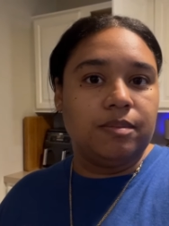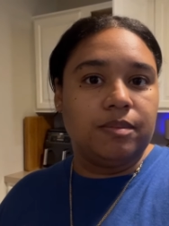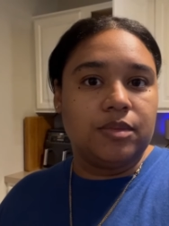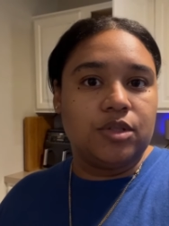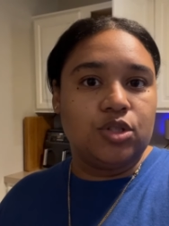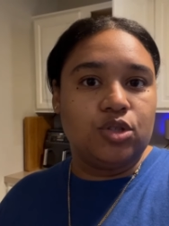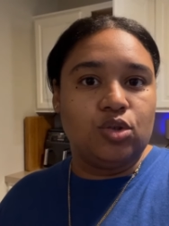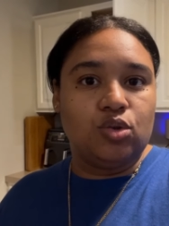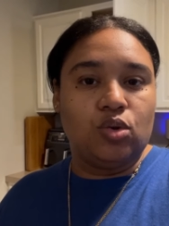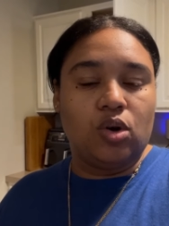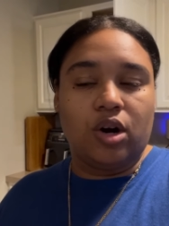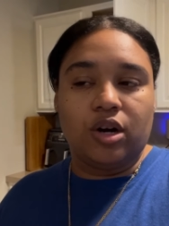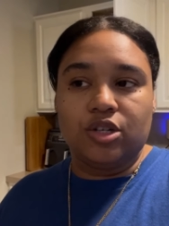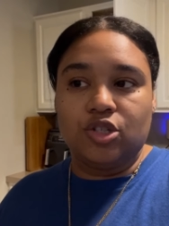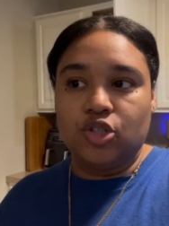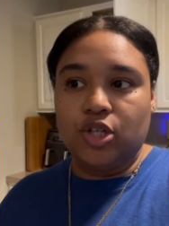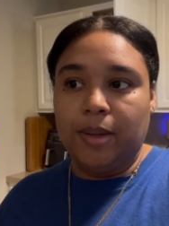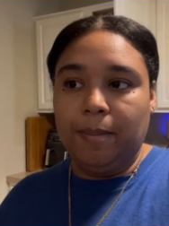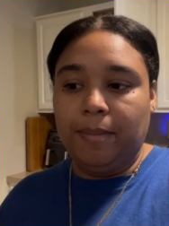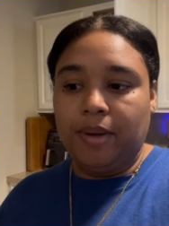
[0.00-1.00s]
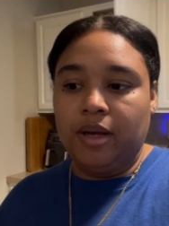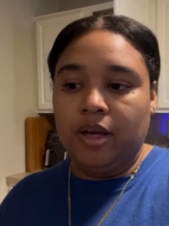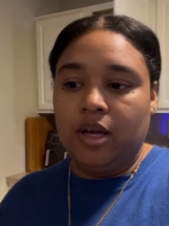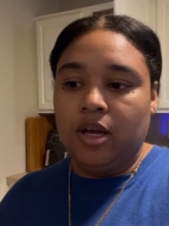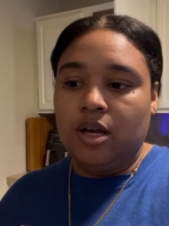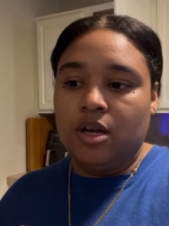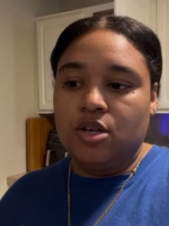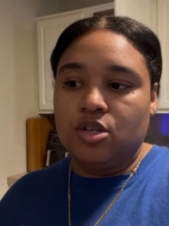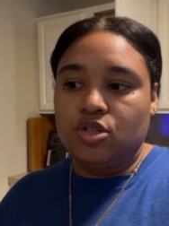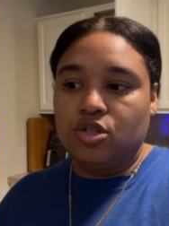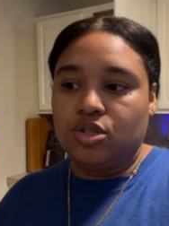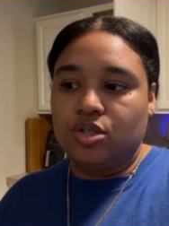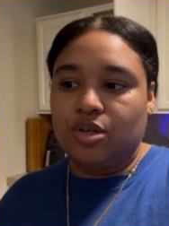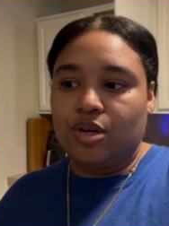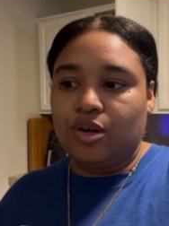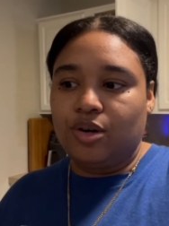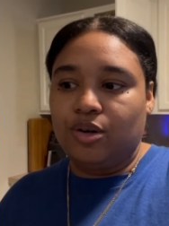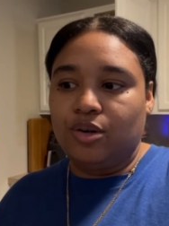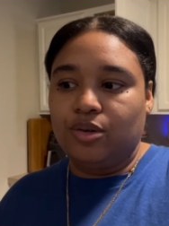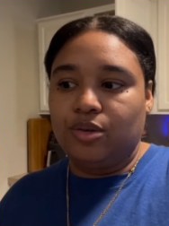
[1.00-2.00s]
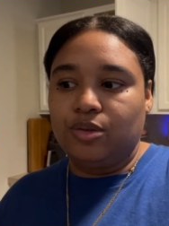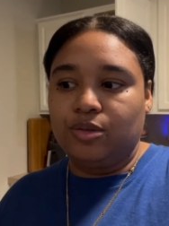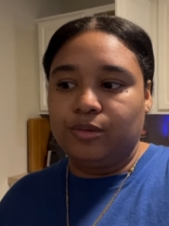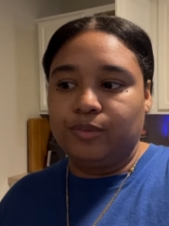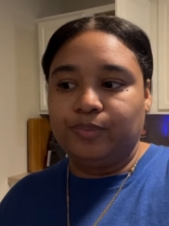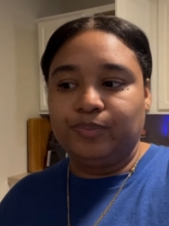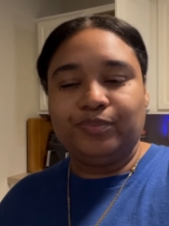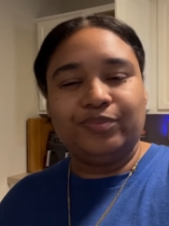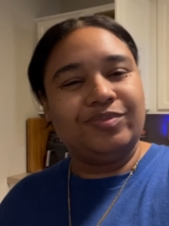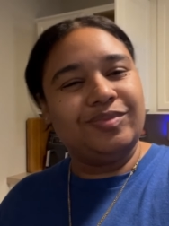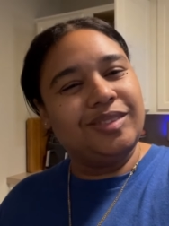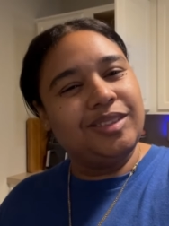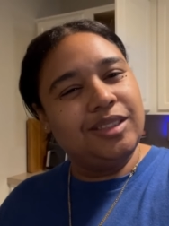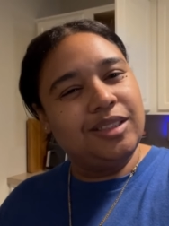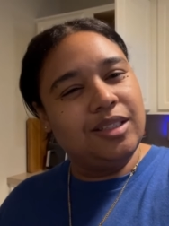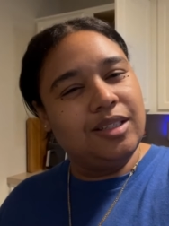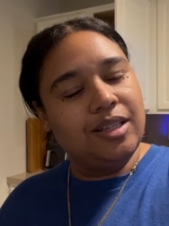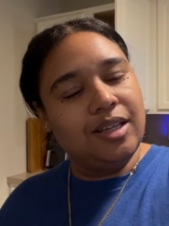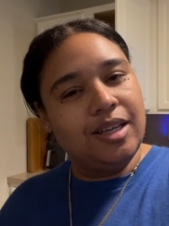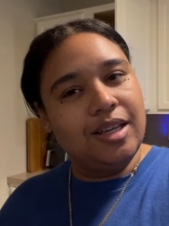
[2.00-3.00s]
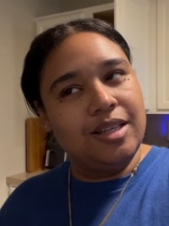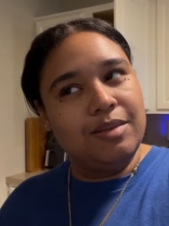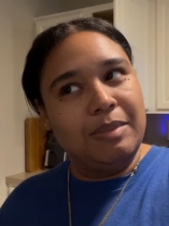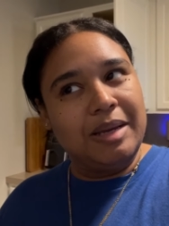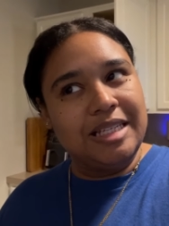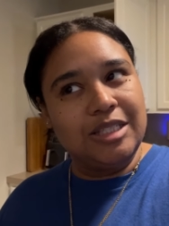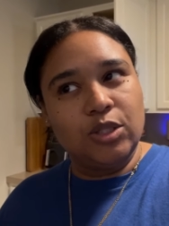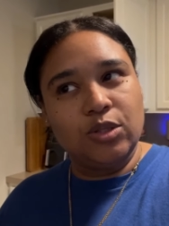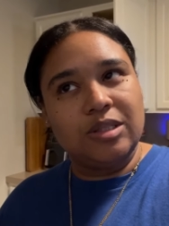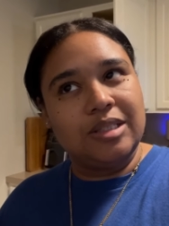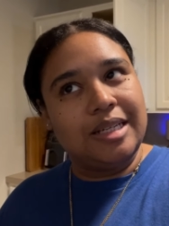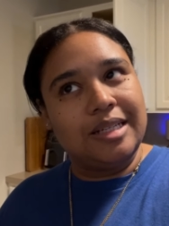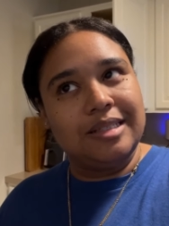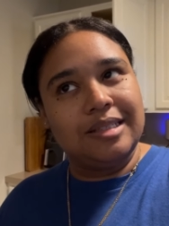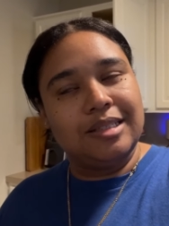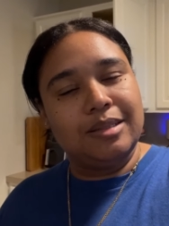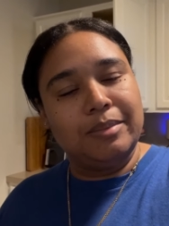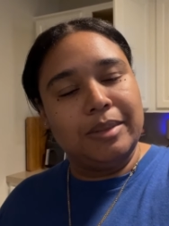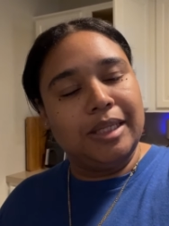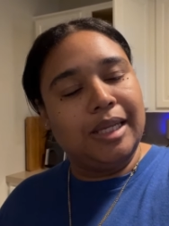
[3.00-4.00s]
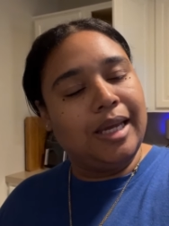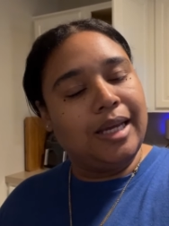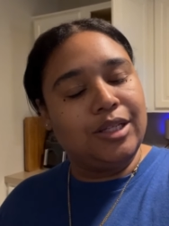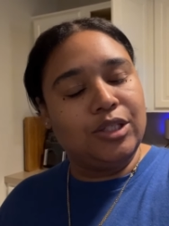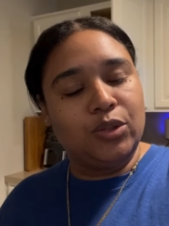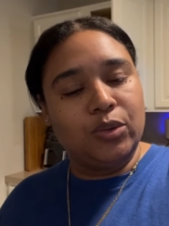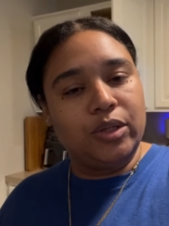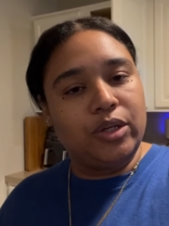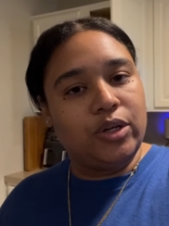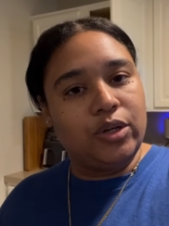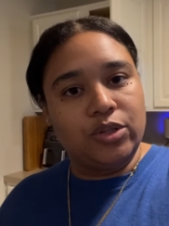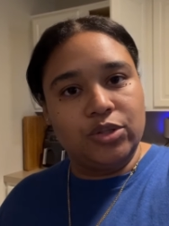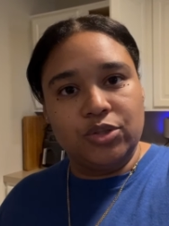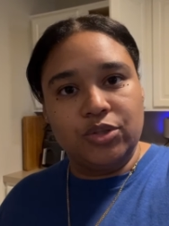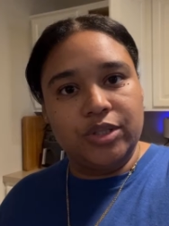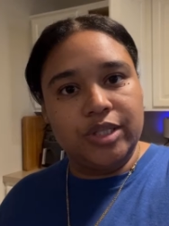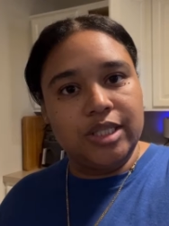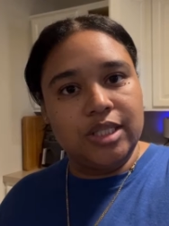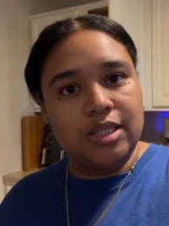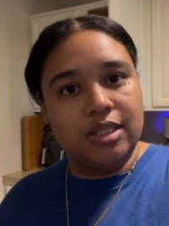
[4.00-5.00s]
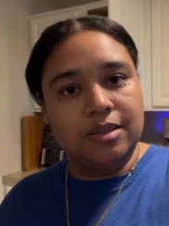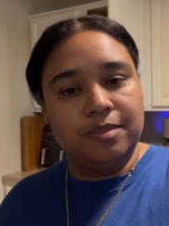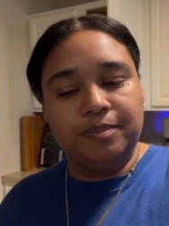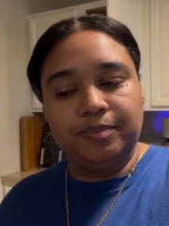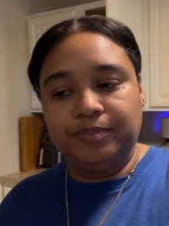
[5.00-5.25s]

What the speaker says: to our trip, so it makes no sense to be like doing groceries.